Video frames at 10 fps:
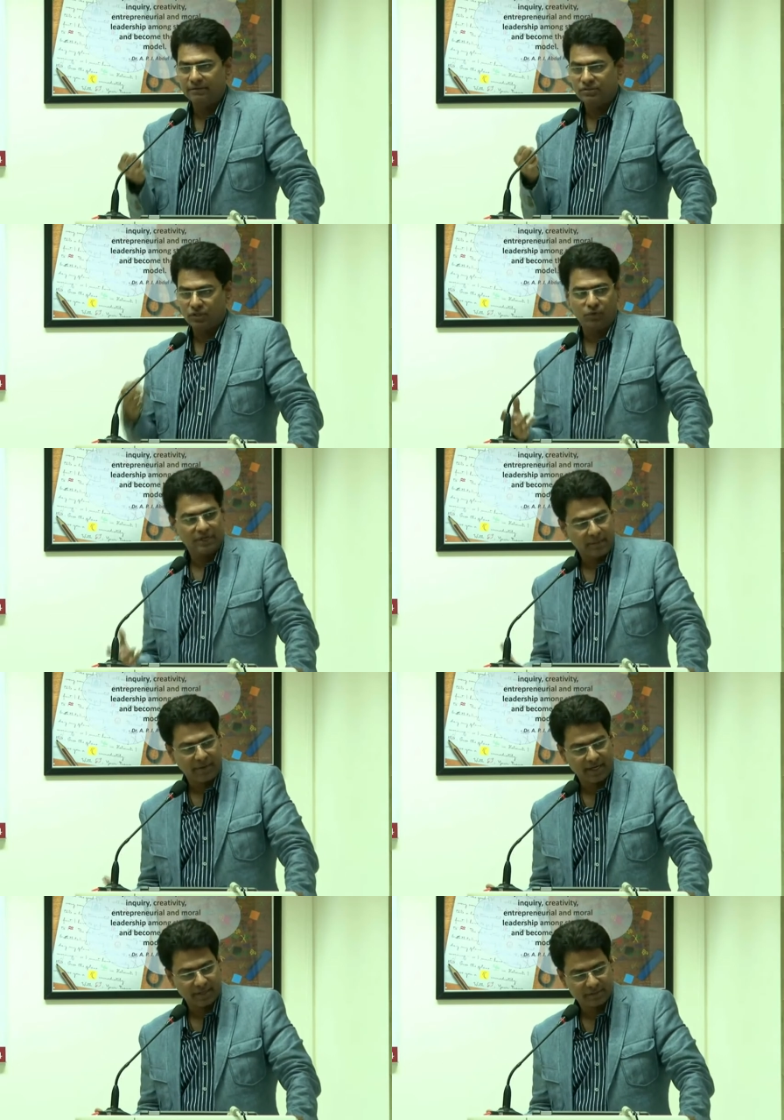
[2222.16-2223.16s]
the security
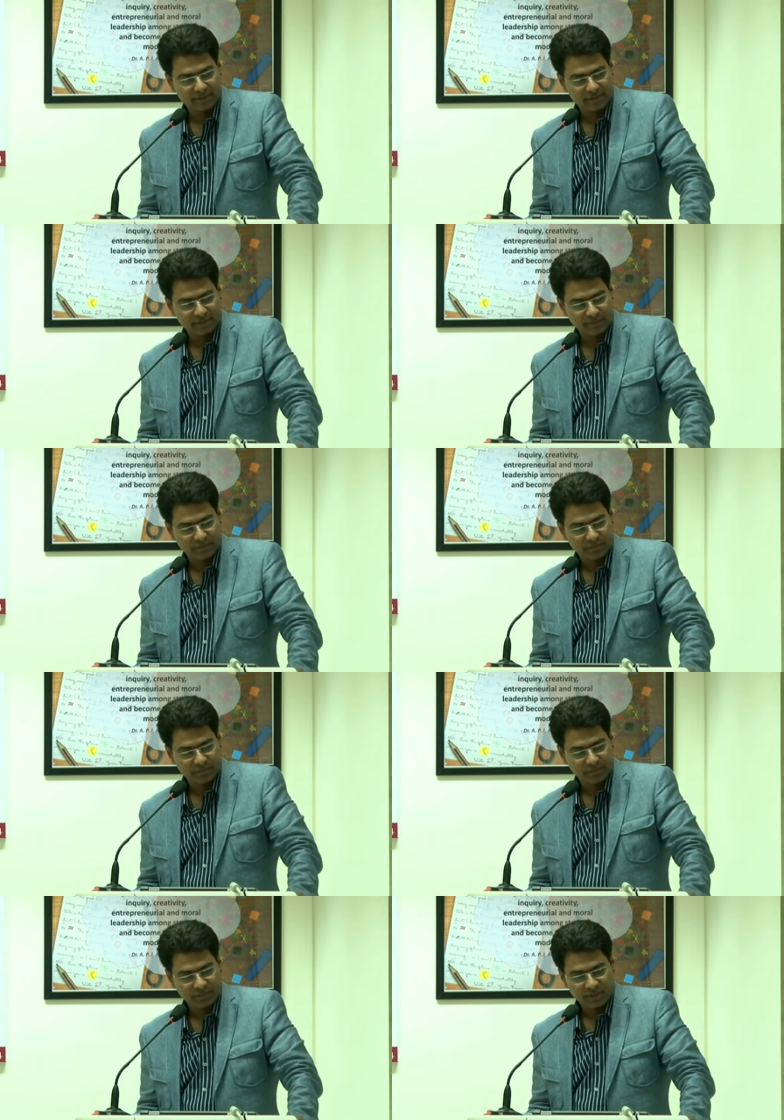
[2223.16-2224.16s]
apparatus.
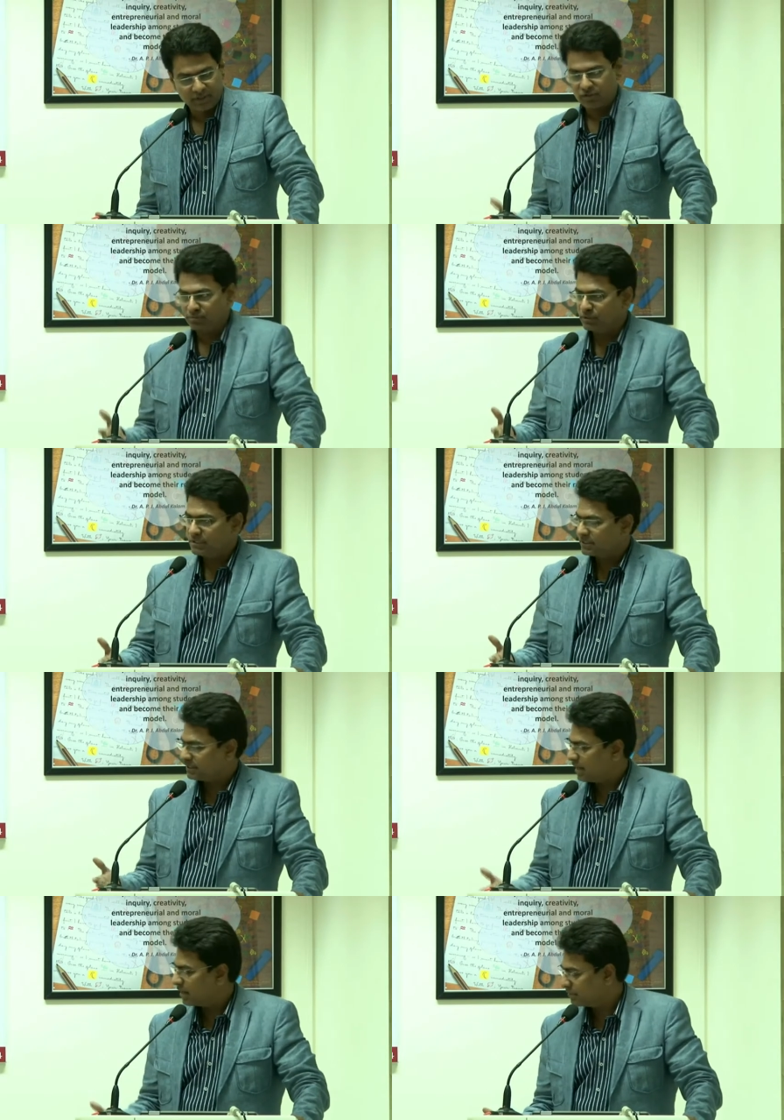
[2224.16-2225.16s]
It's the police and
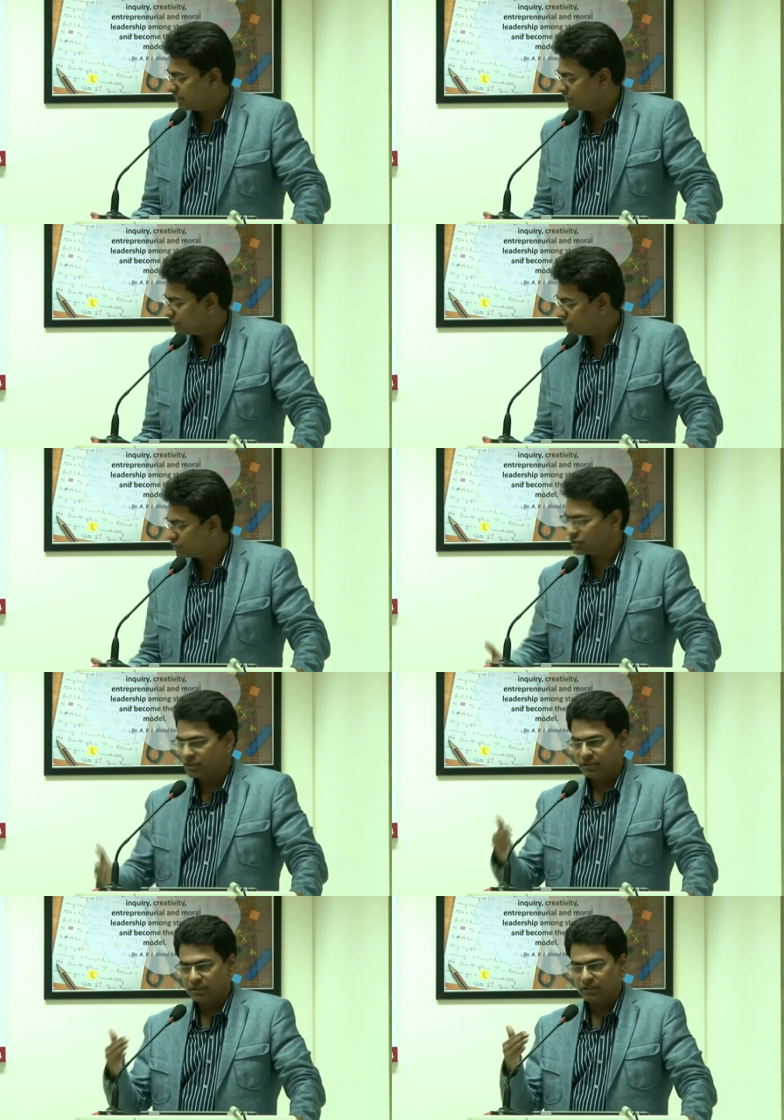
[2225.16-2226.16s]
the army which
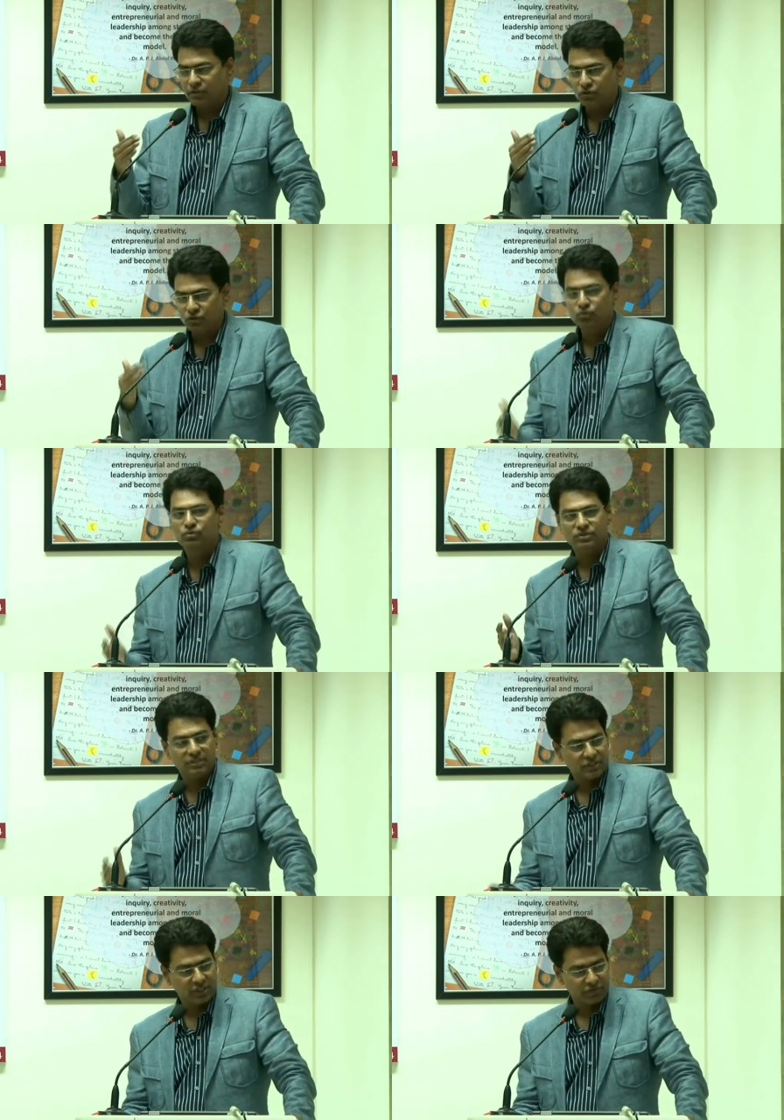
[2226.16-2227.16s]
rules
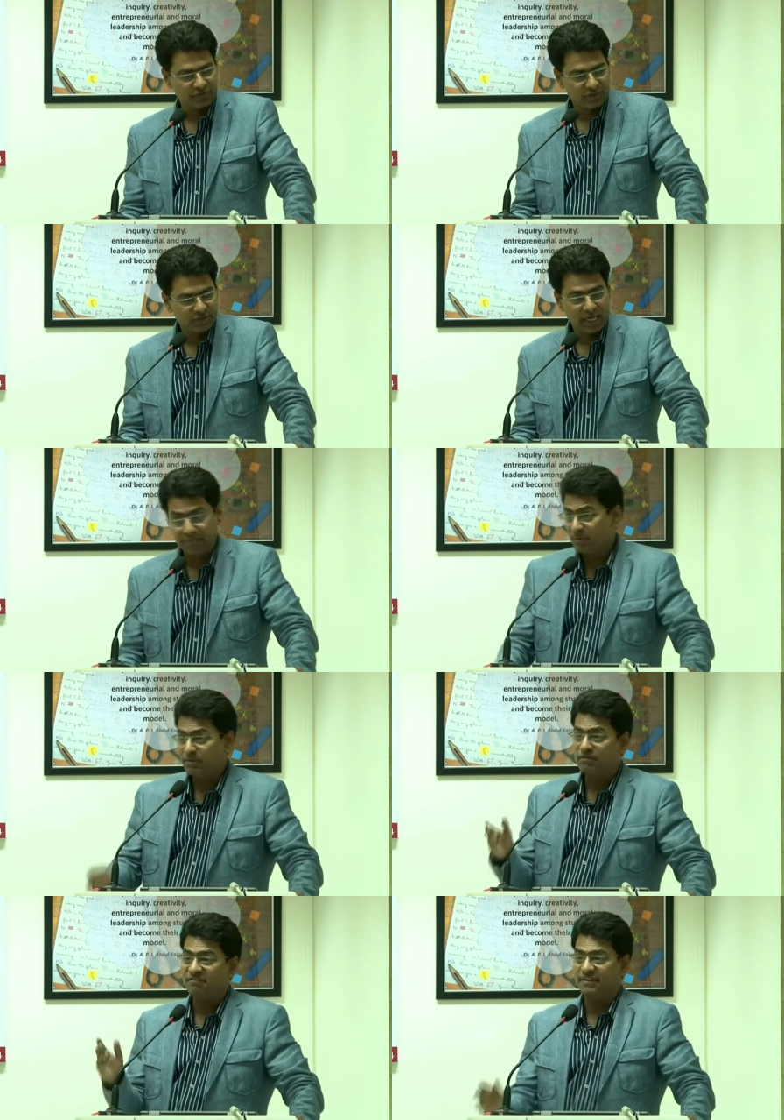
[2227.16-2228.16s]
these countries, and
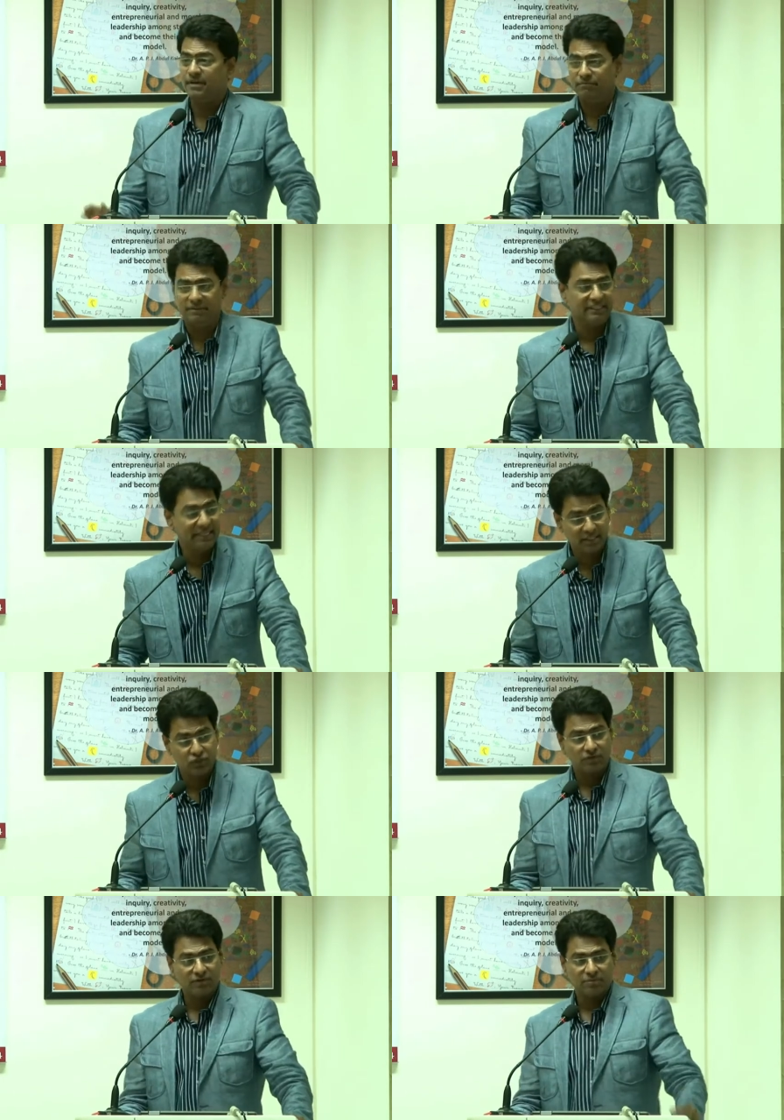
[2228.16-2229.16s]
people are fed up with that. That's
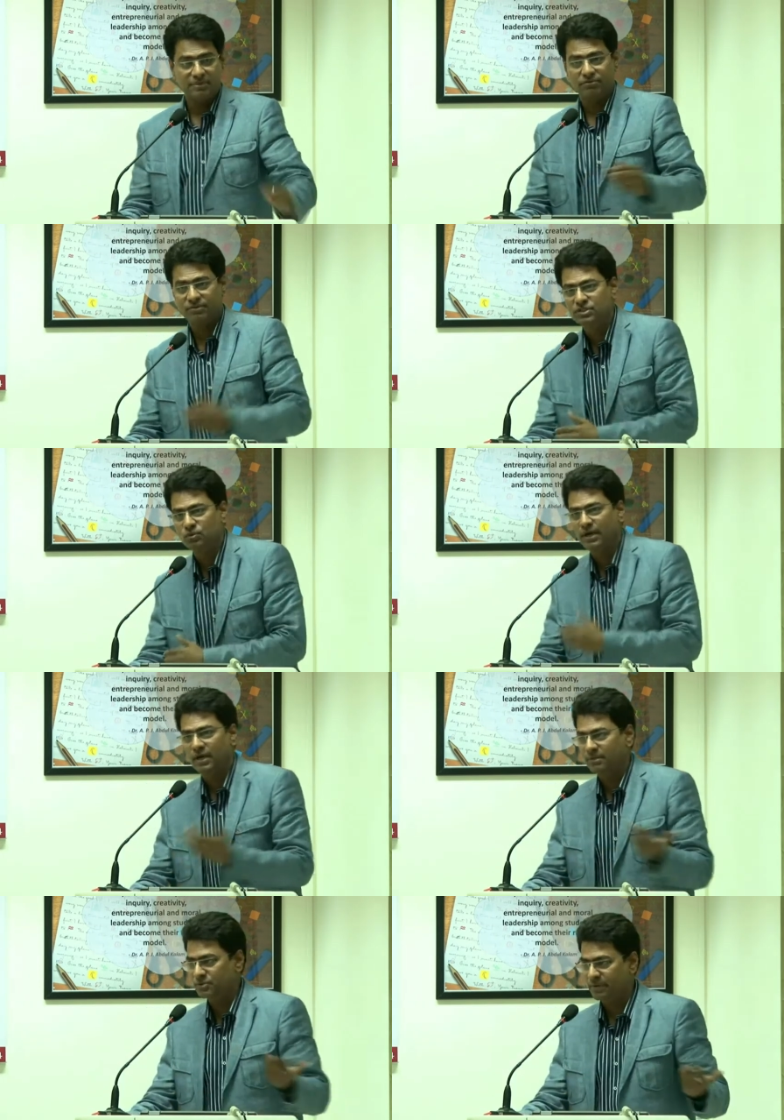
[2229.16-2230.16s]
also one of the big reasons why
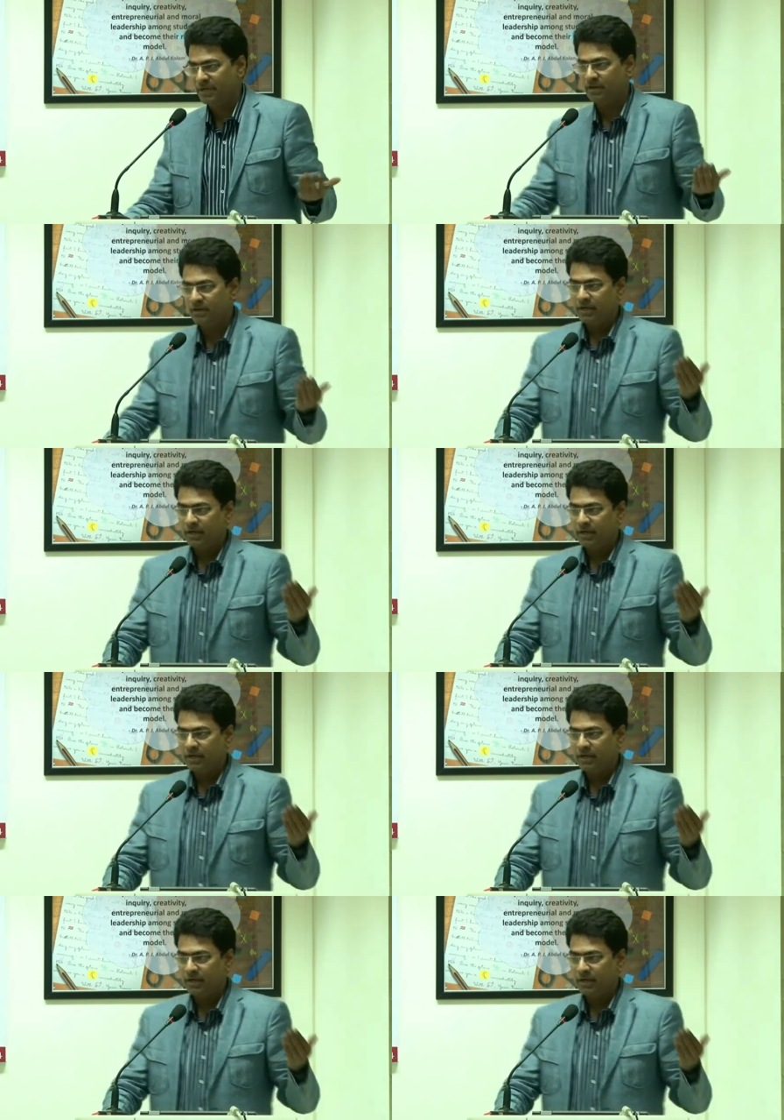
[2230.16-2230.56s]
Arab Spring